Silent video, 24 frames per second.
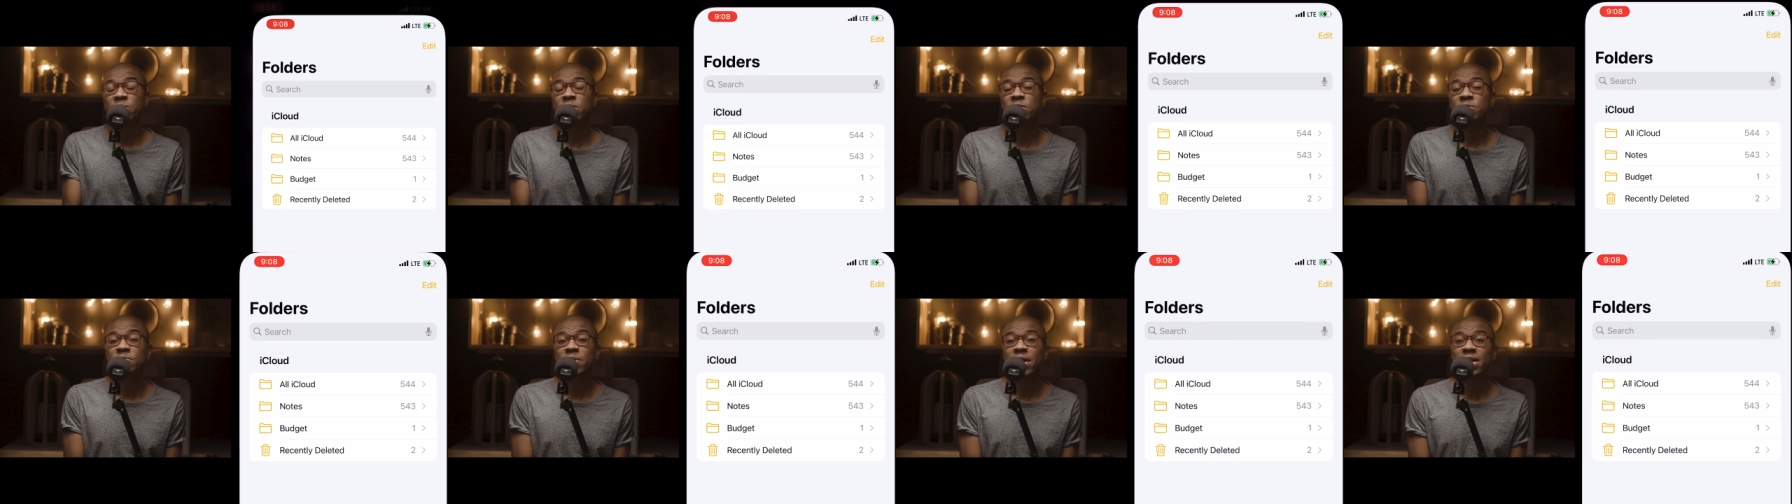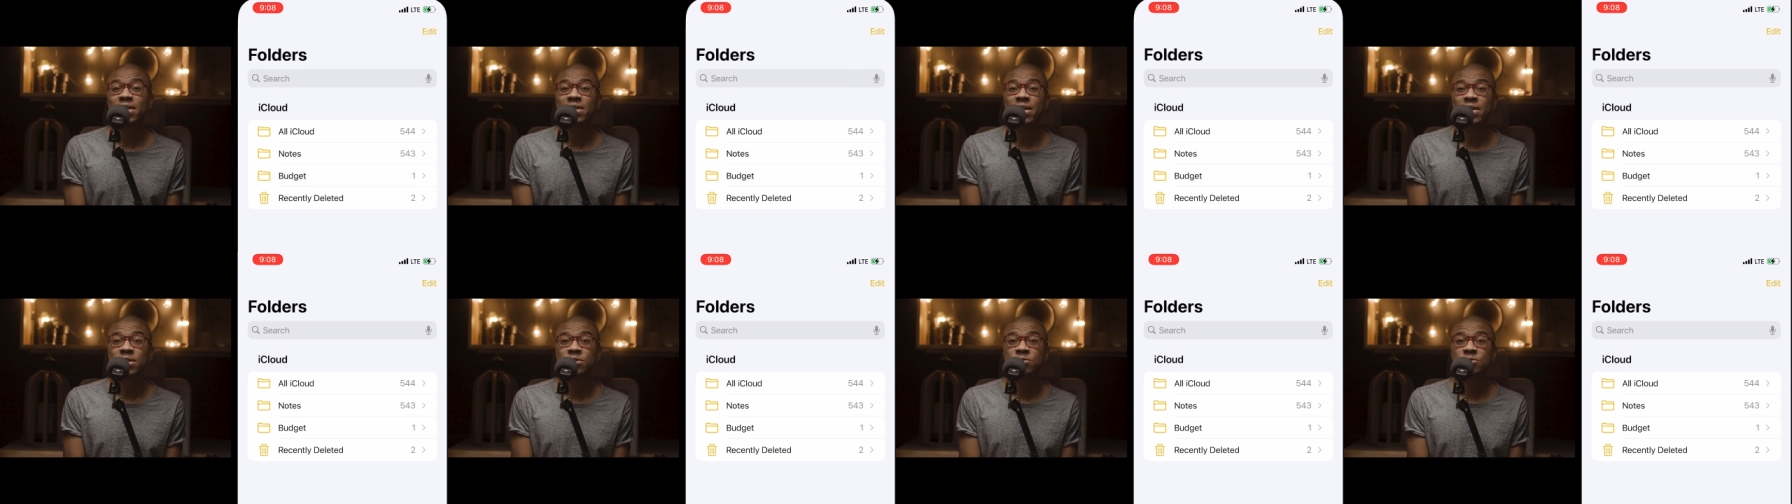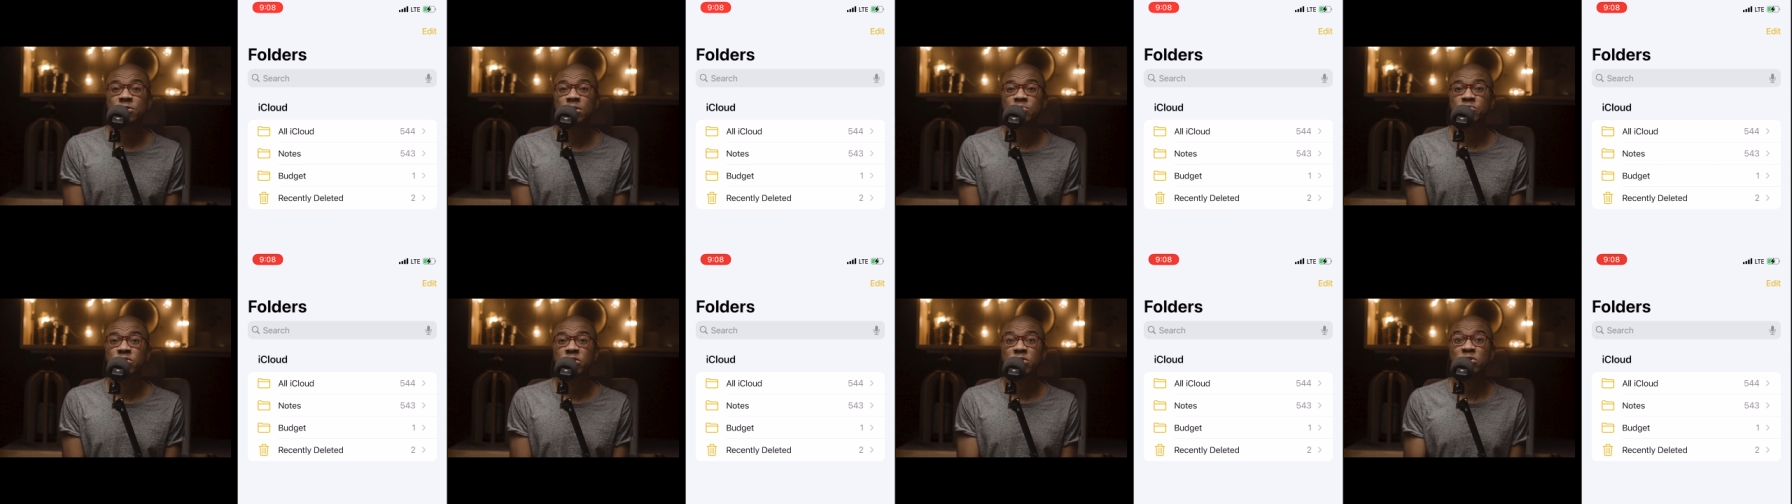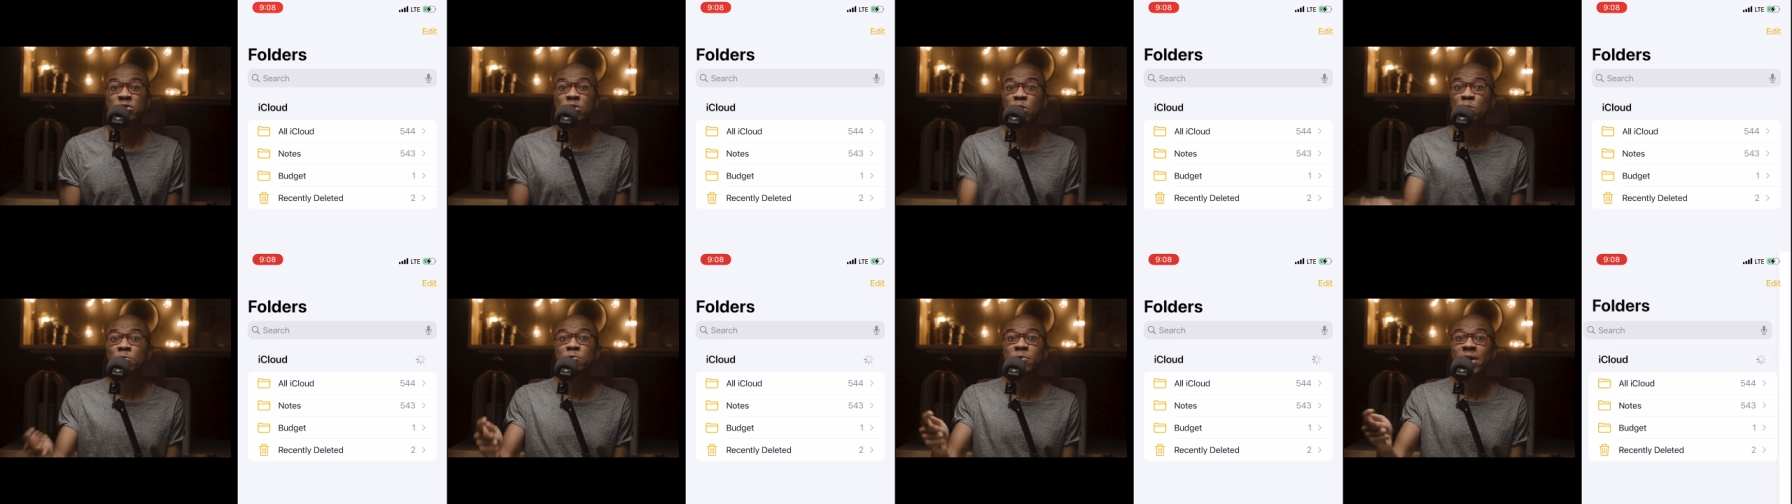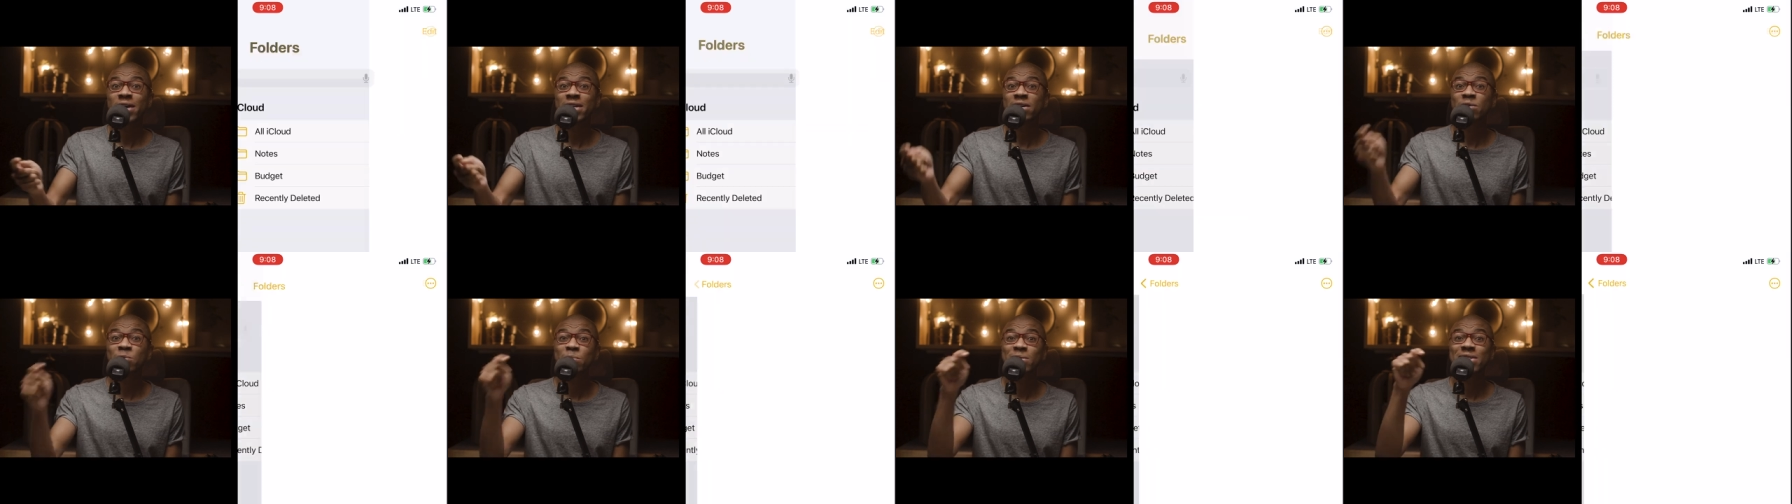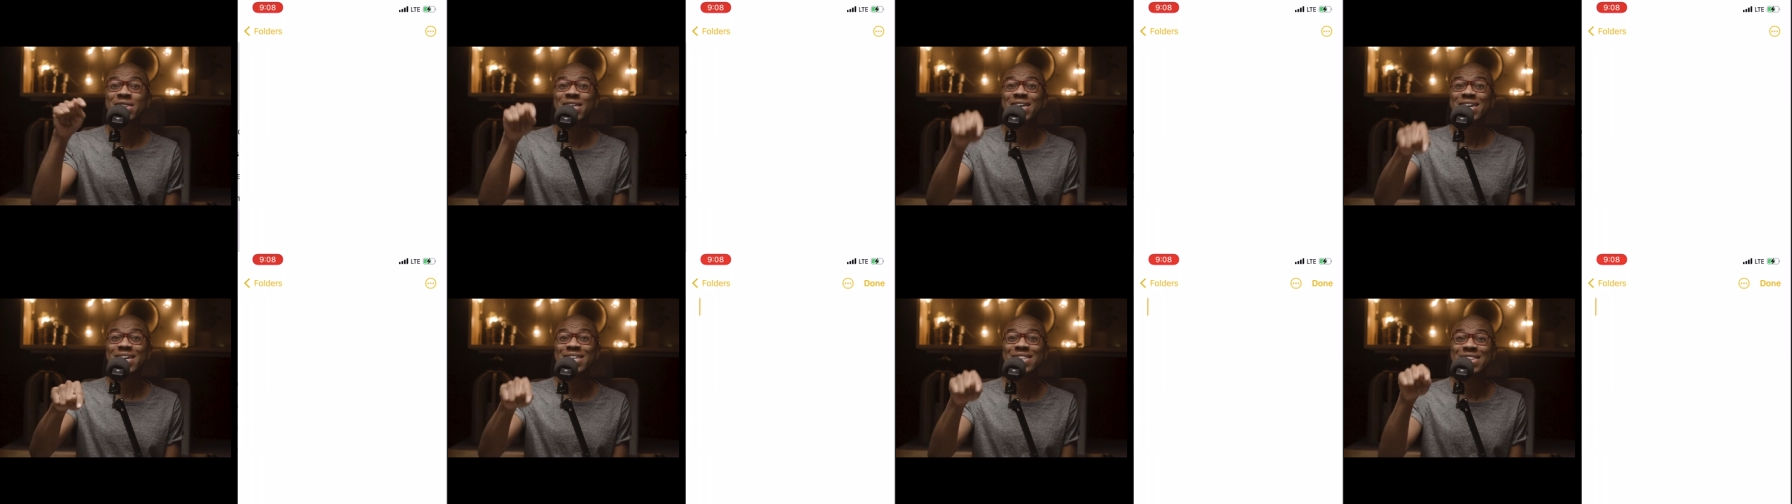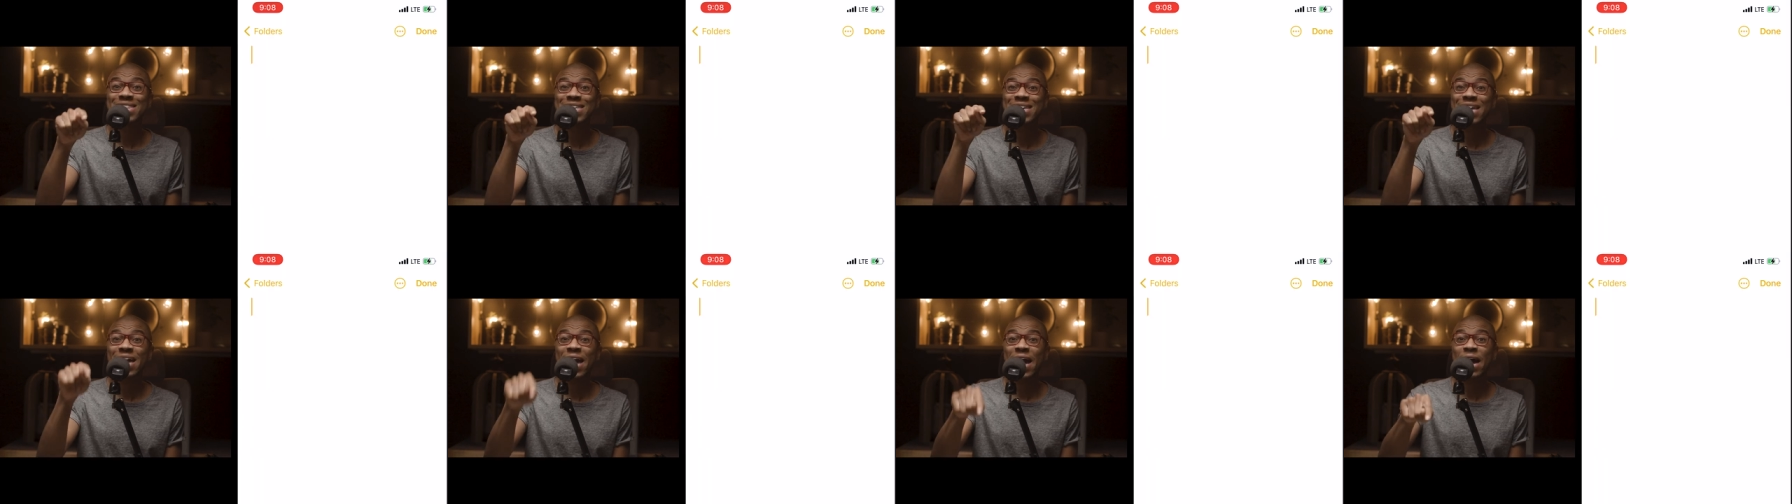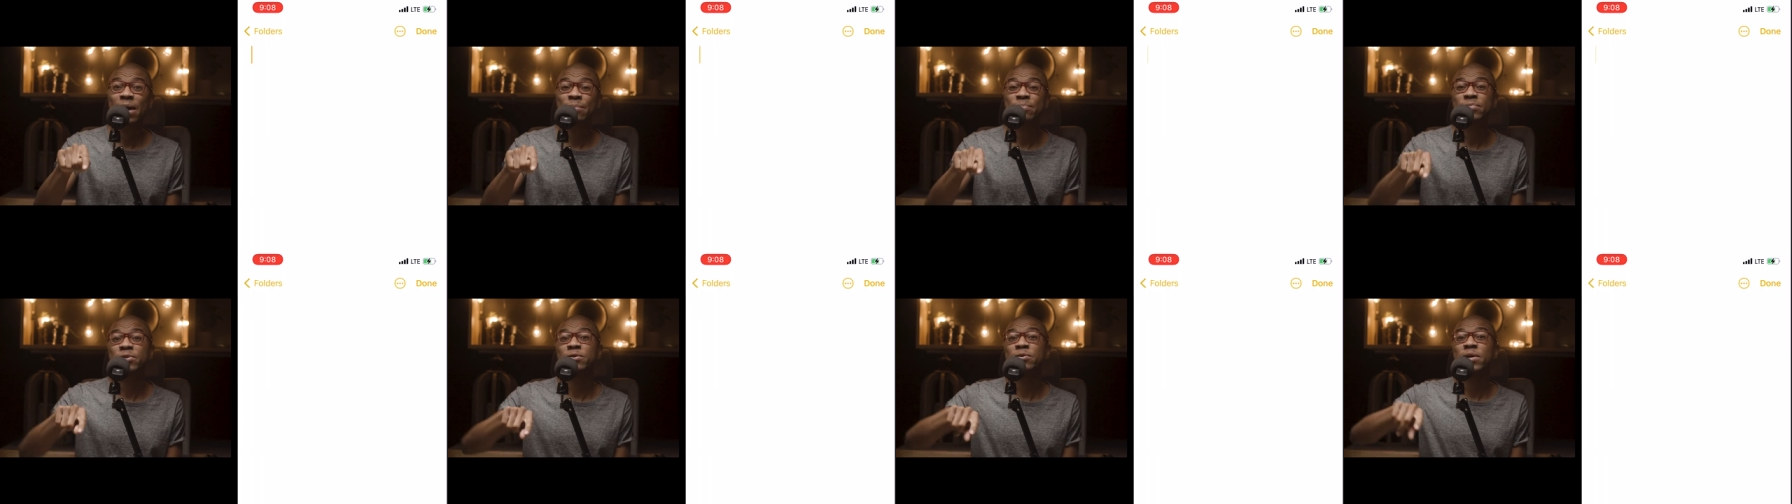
when you're writing that description, don't write it within the app.